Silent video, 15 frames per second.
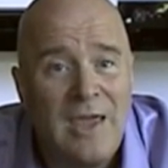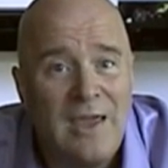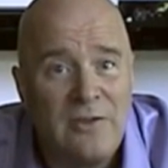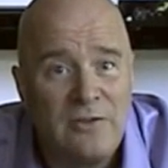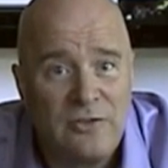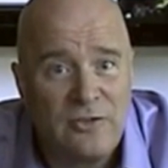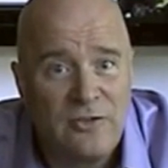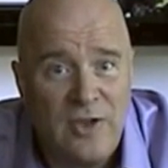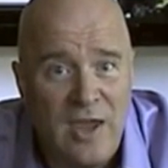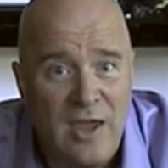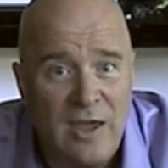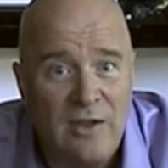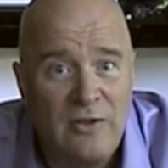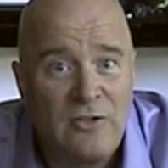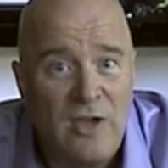
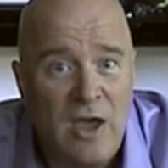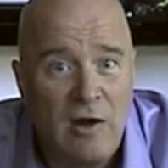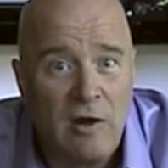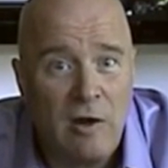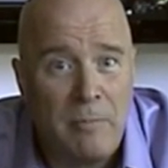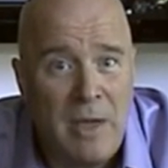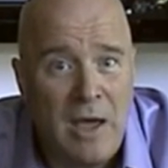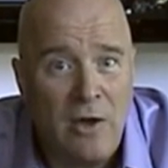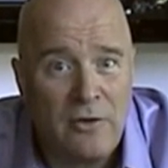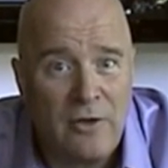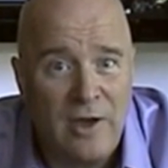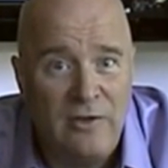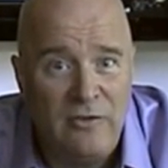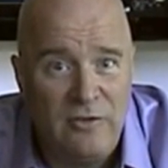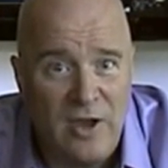Instead, they're about
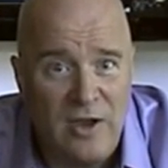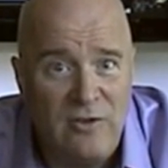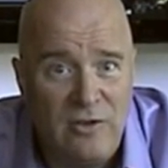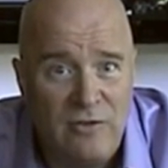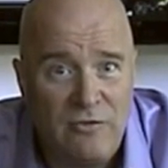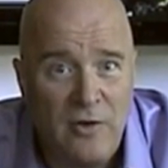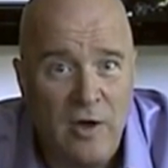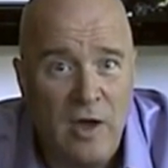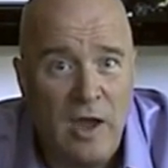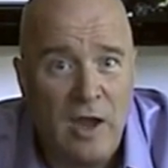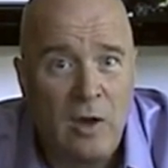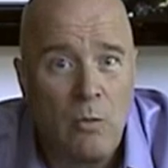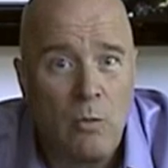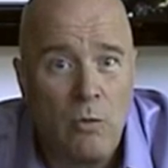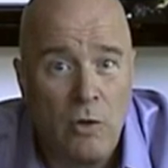
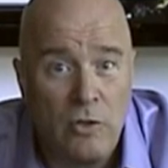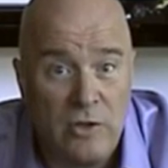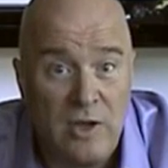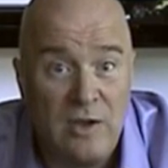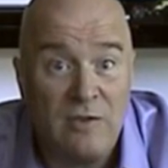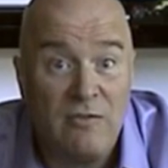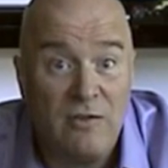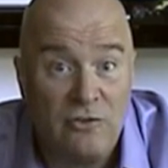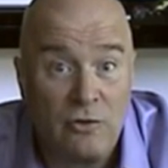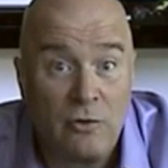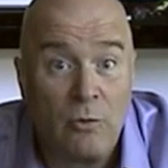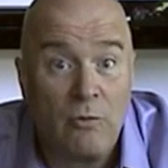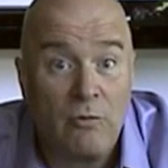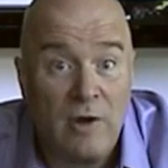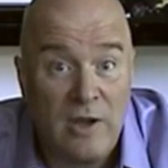identifying what the
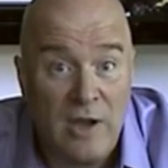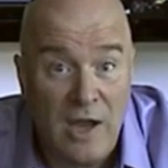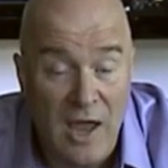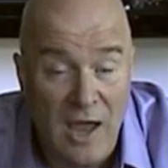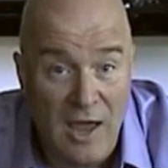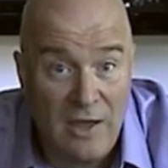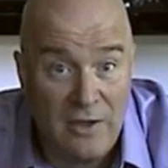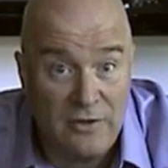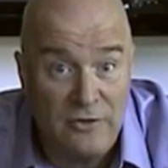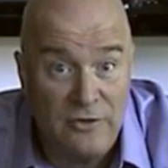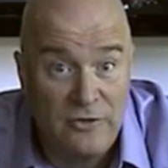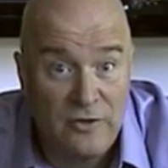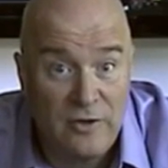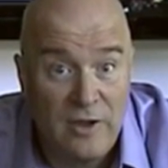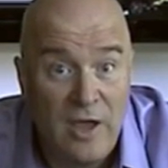individual already
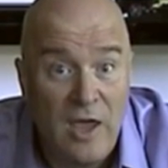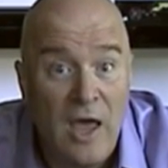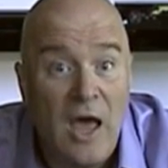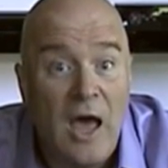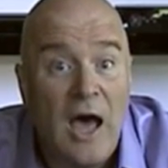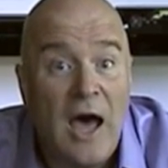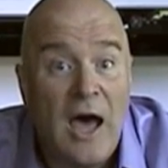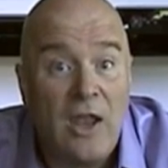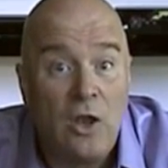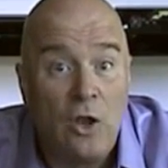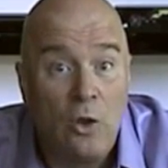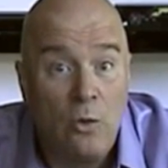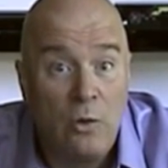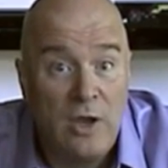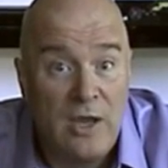has
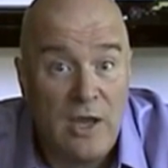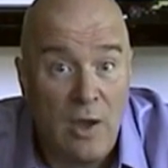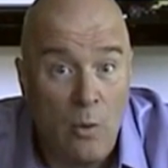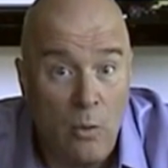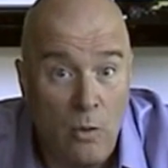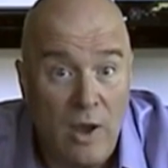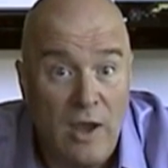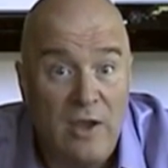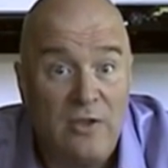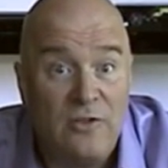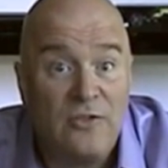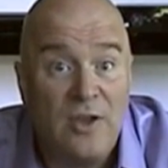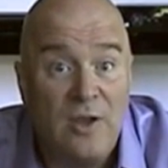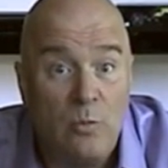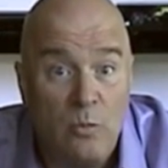and looking at
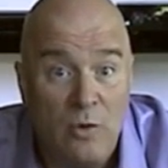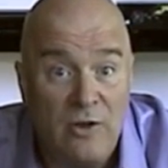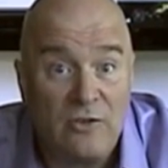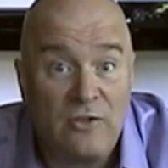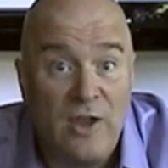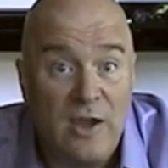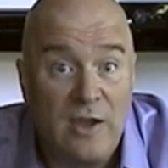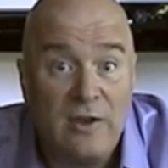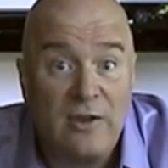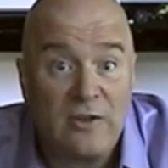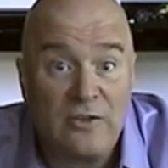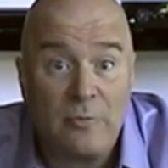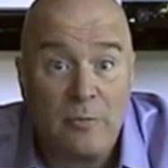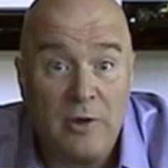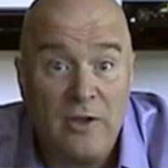ways in which they can
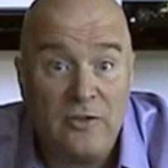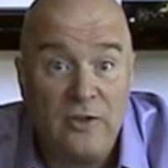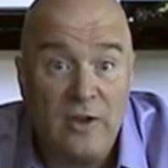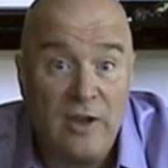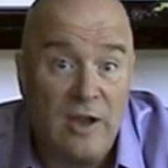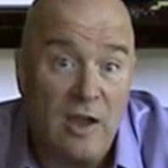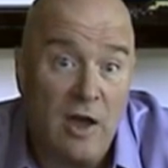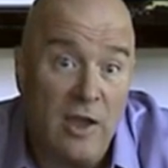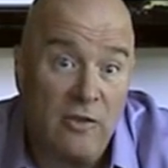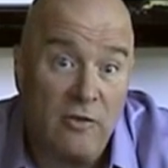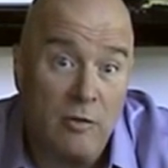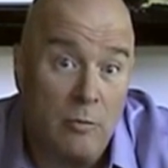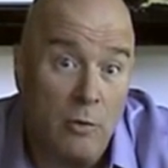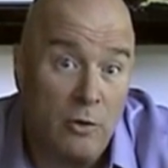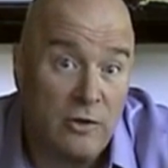express it in
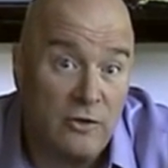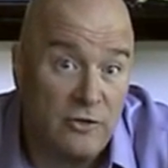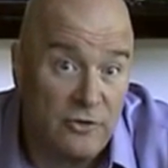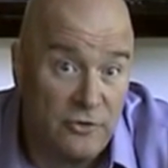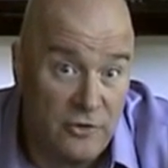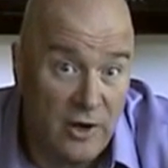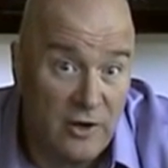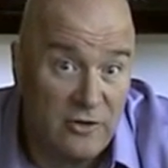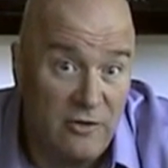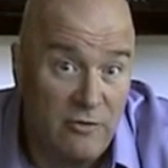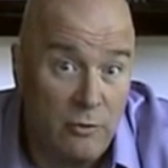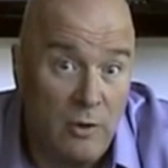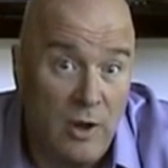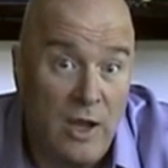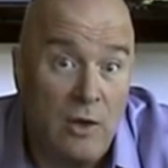either a more
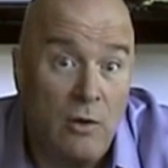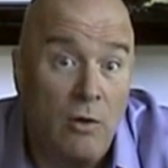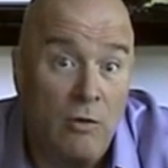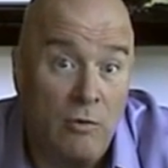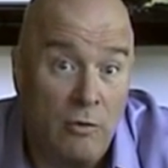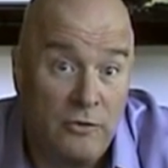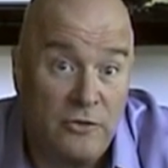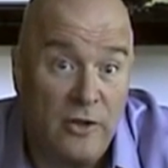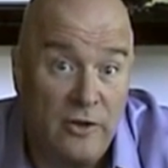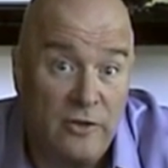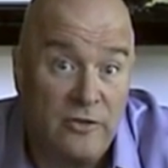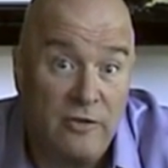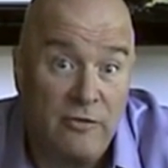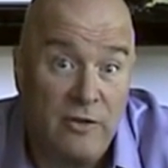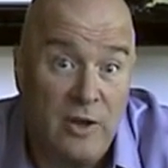constructive way or
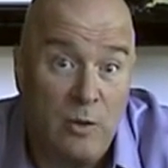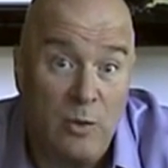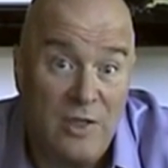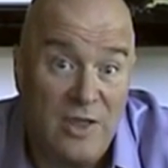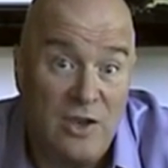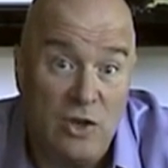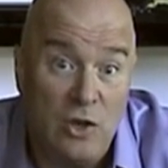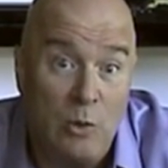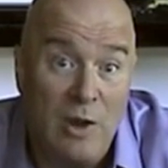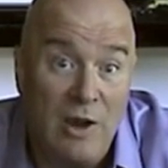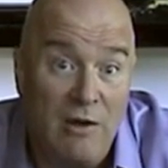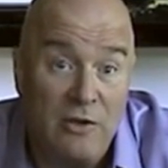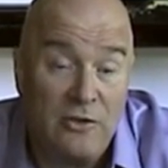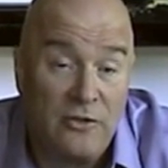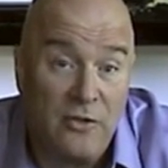alternatively within new
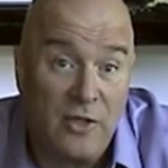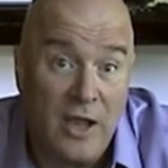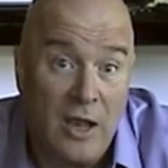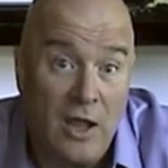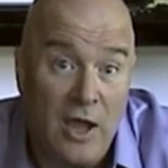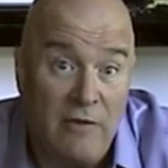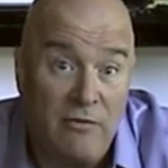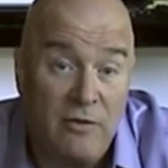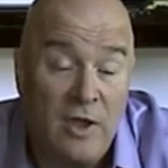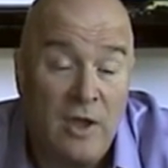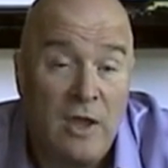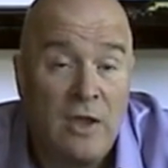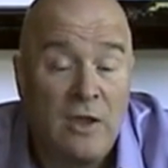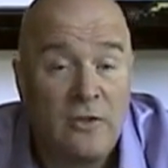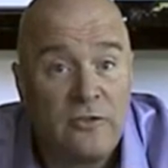areas of their
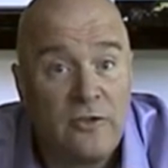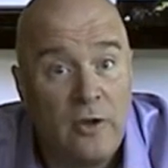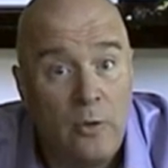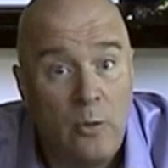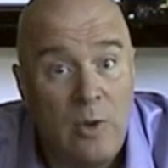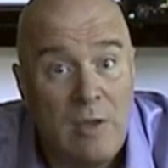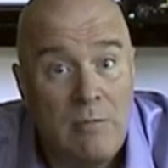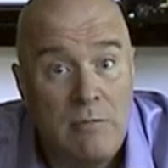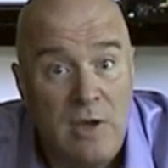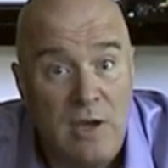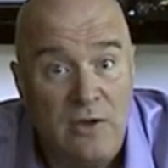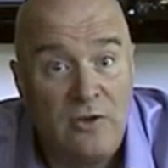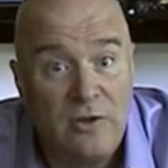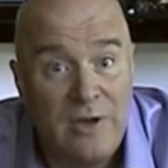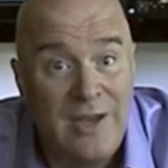life. So we
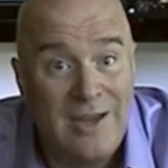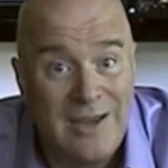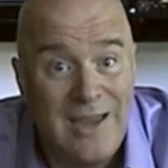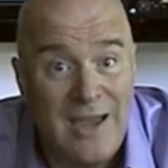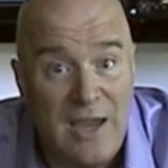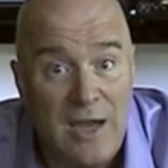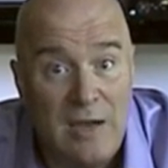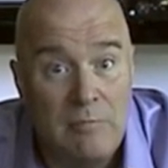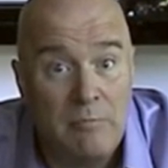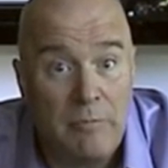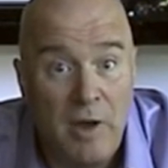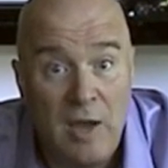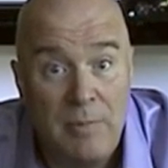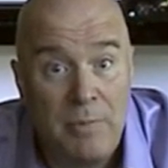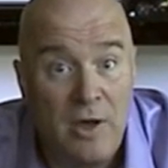immediately again
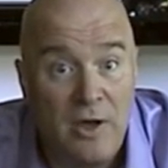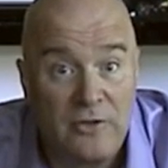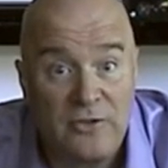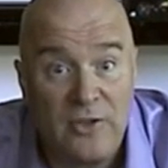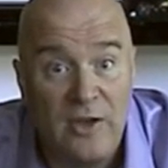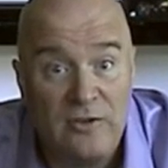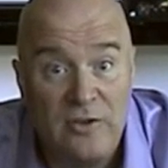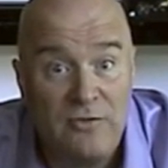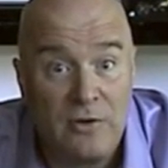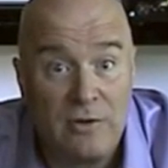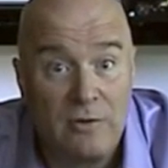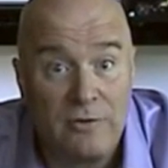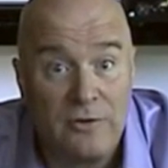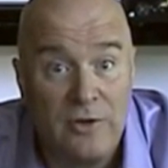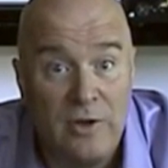bypass that
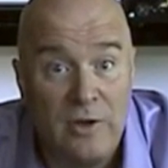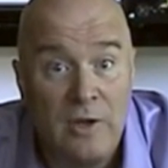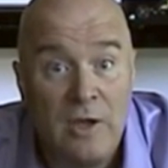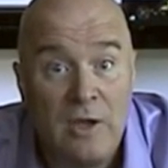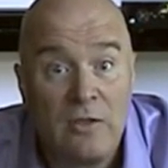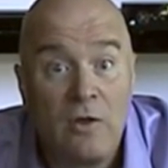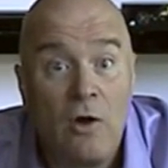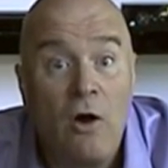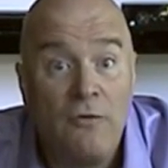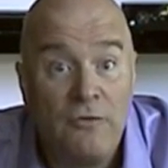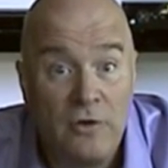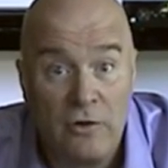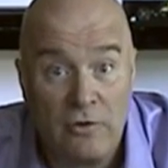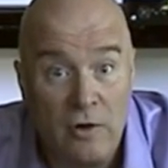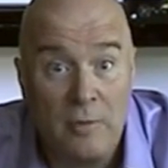difficulty that
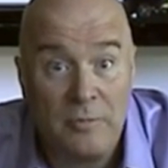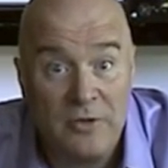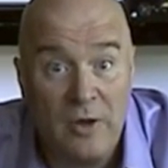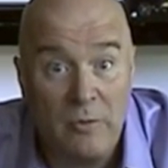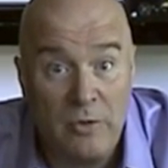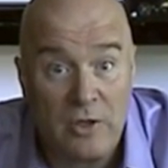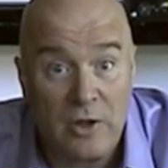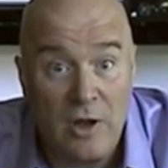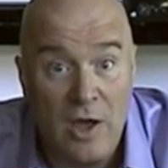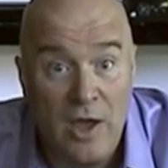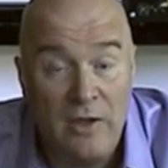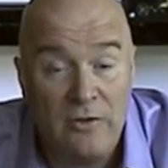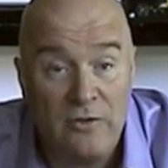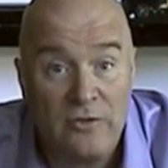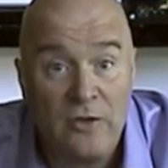often crops up with
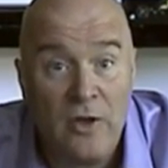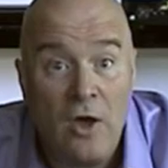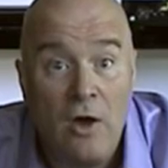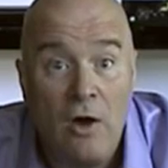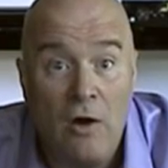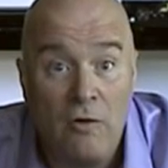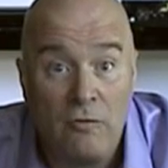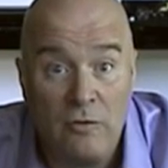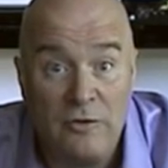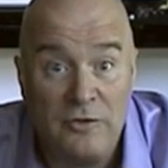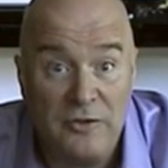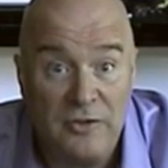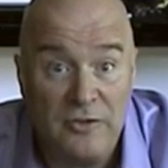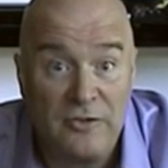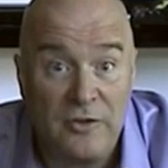clients of
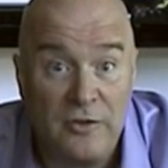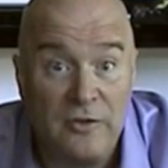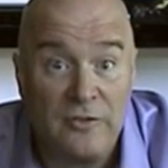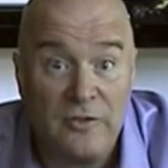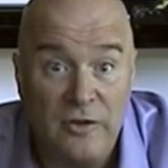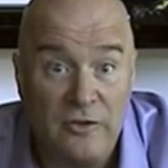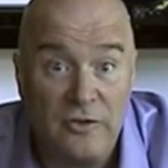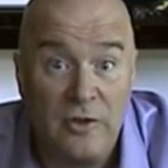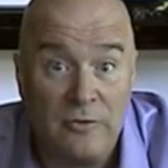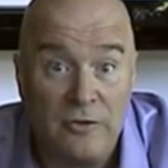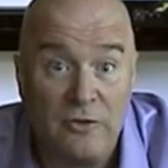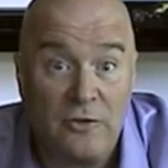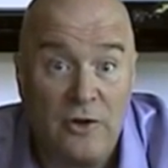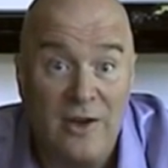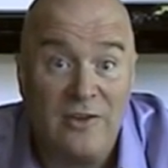resistance in
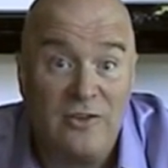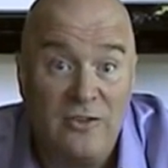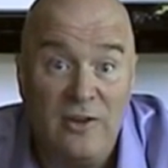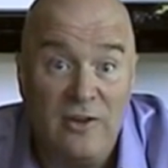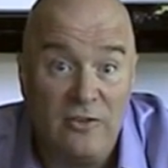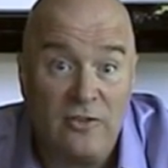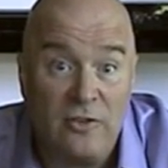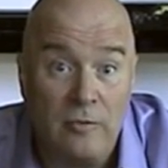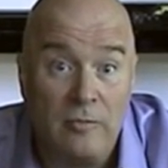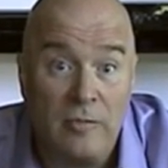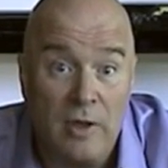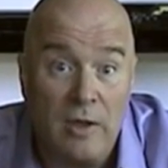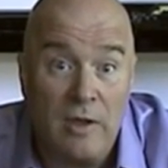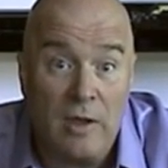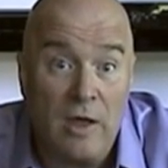terms of trying to teach
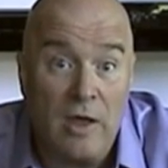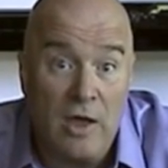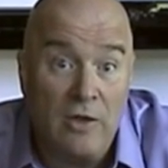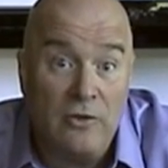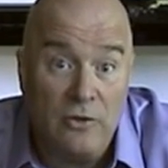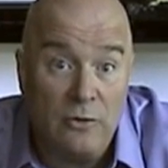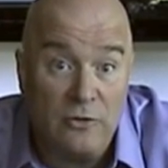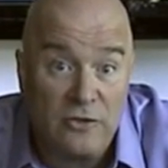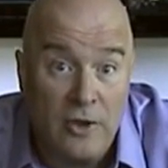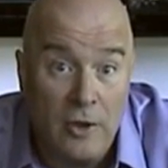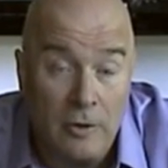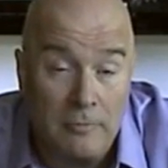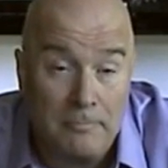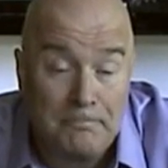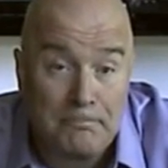them a new
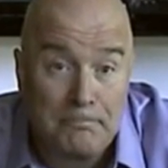skill.